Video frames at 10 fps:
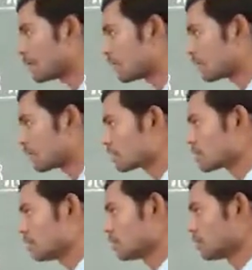Here
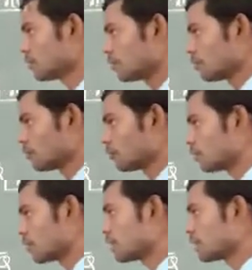
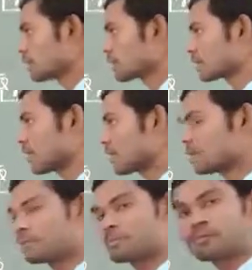we
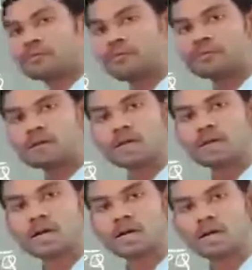can prove the
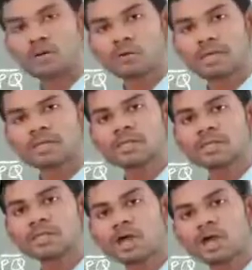
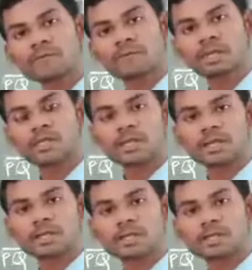congruency of the
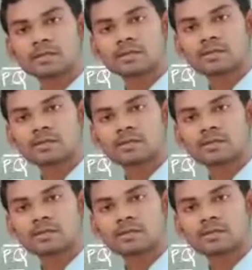triangle